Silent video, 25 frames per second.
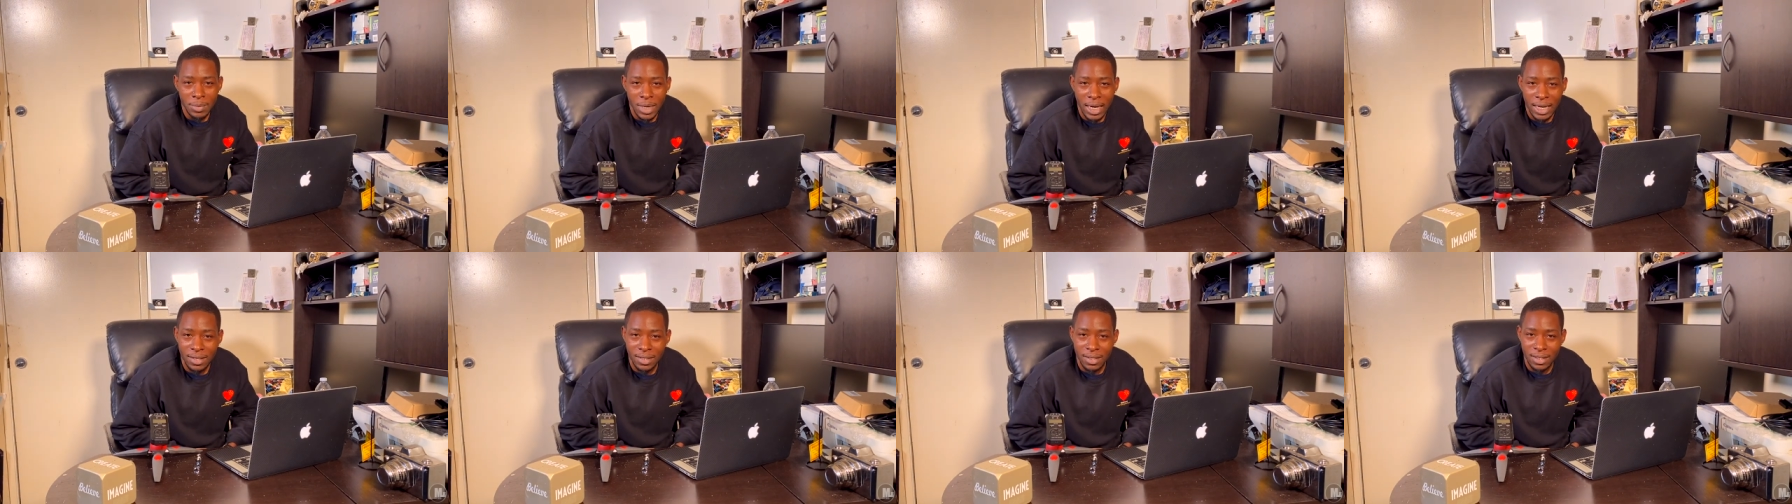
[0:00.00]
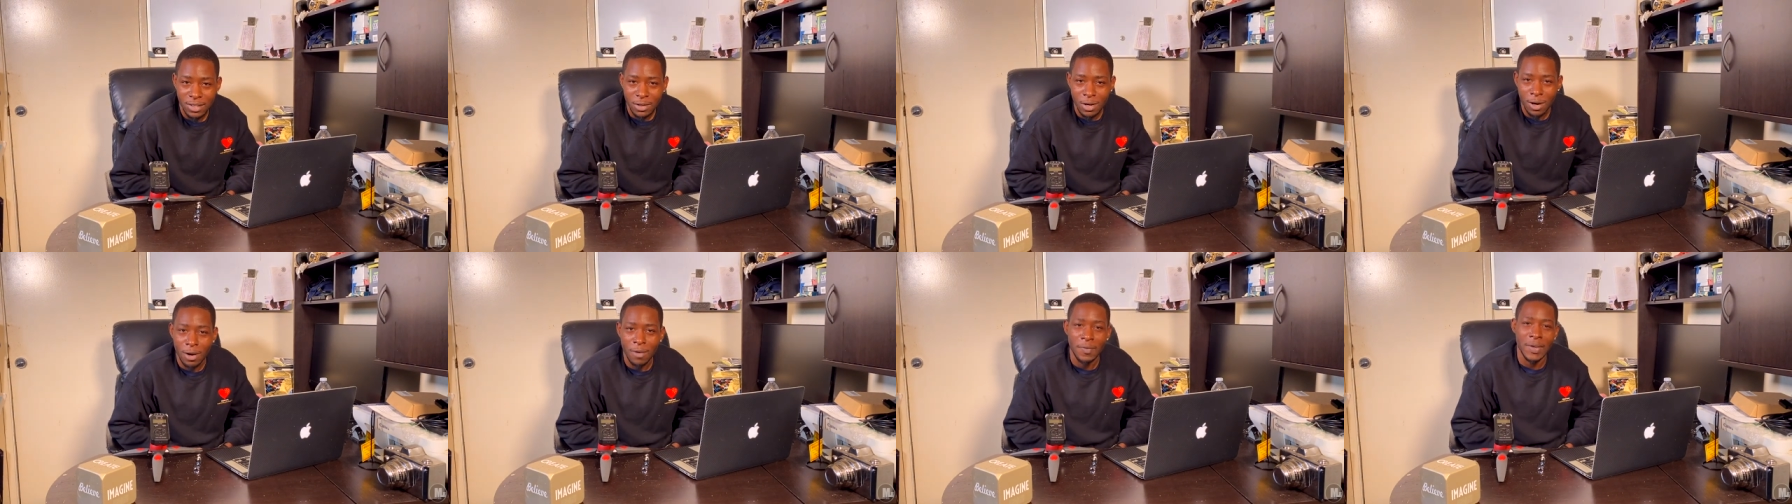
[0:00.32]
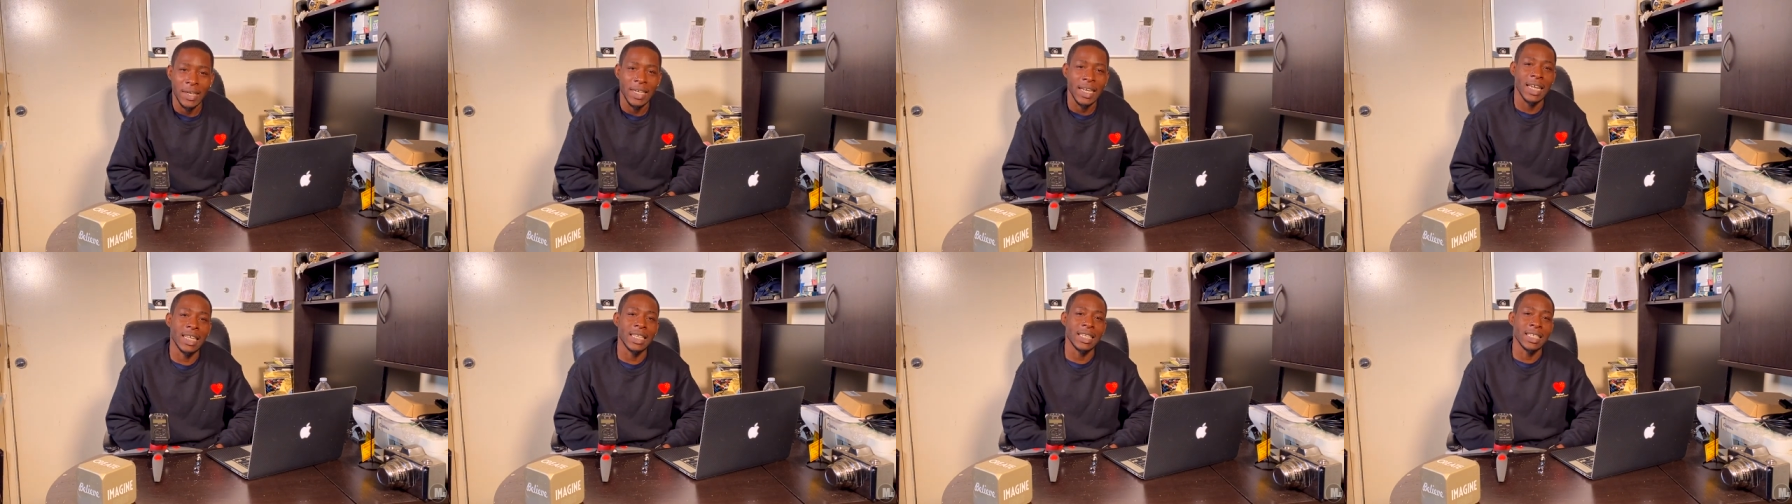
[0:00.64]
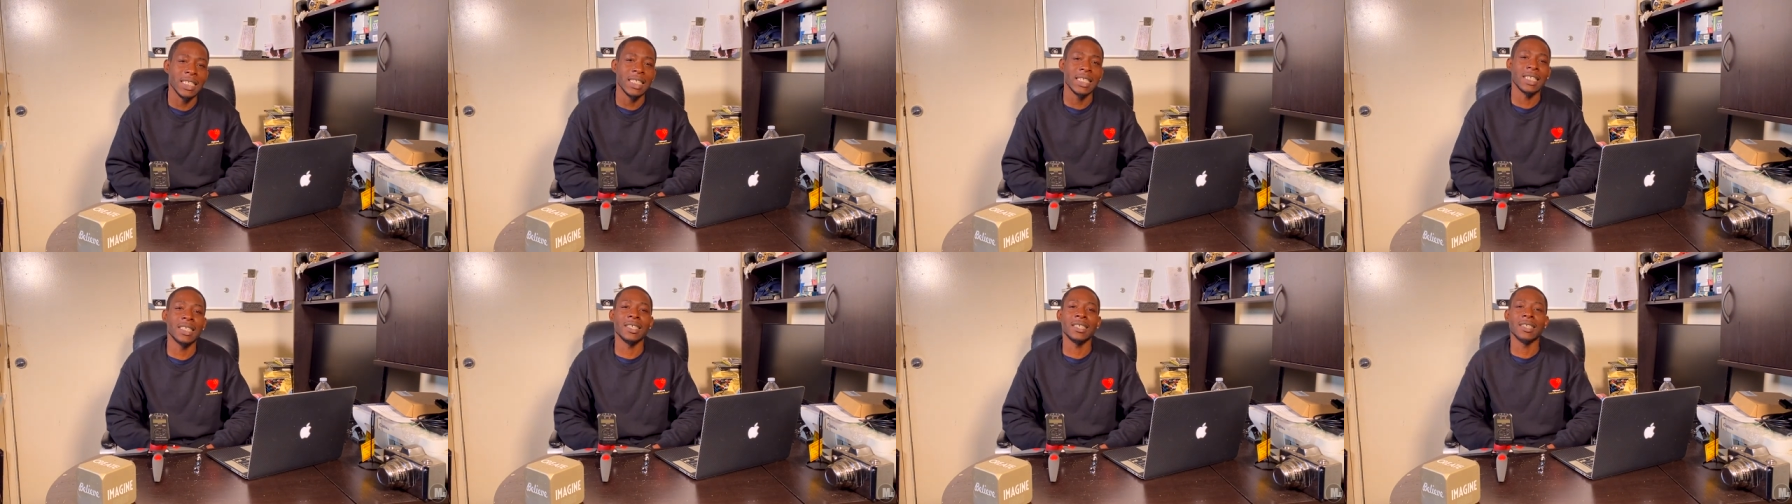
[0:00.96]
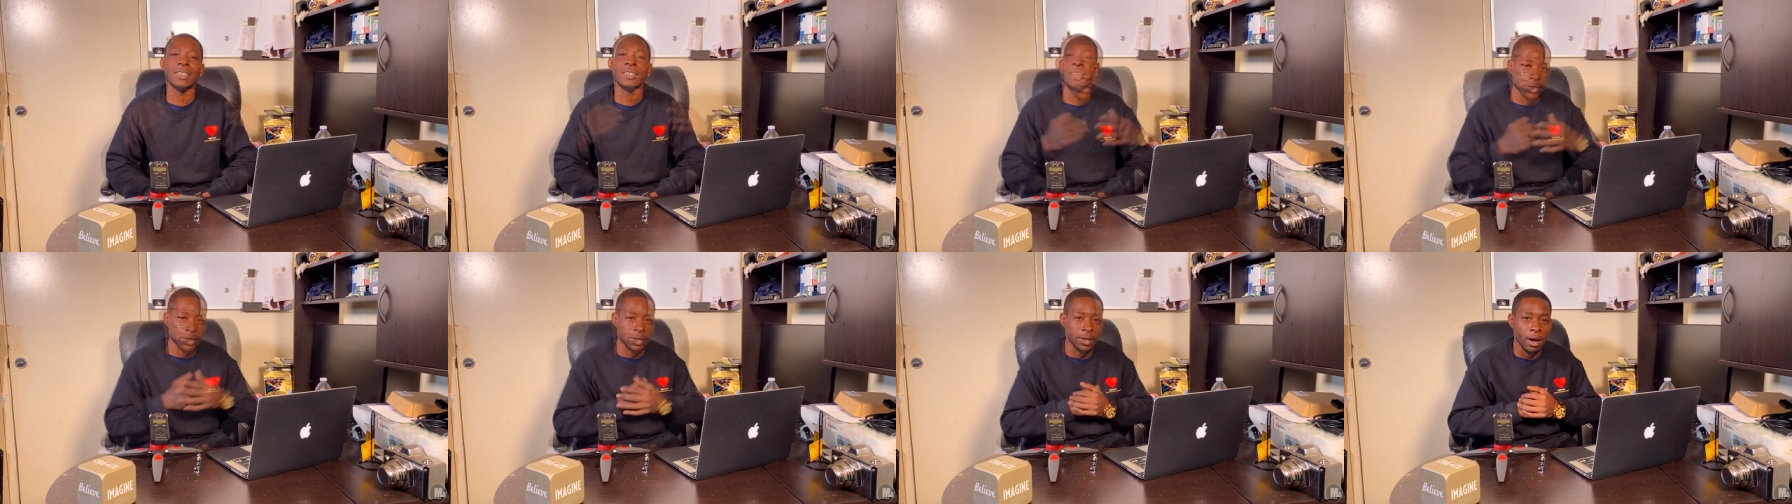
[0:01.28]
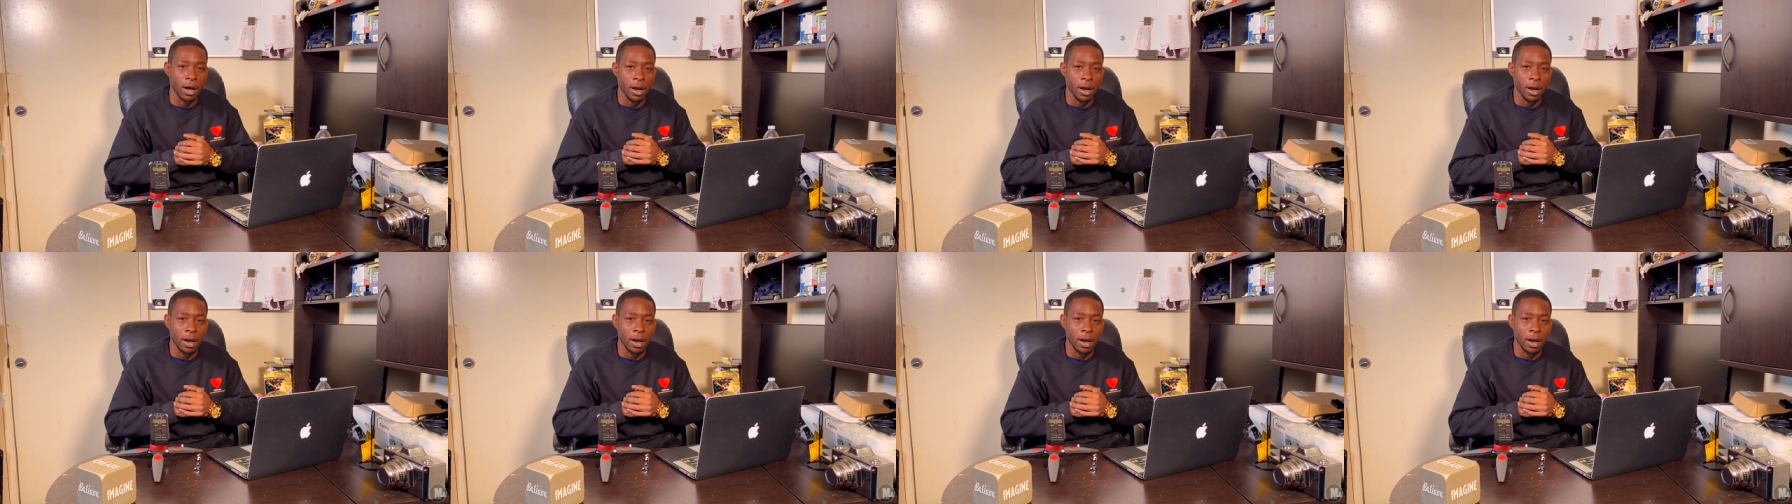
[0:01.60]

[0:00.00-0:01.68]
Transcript: that is COVID-19.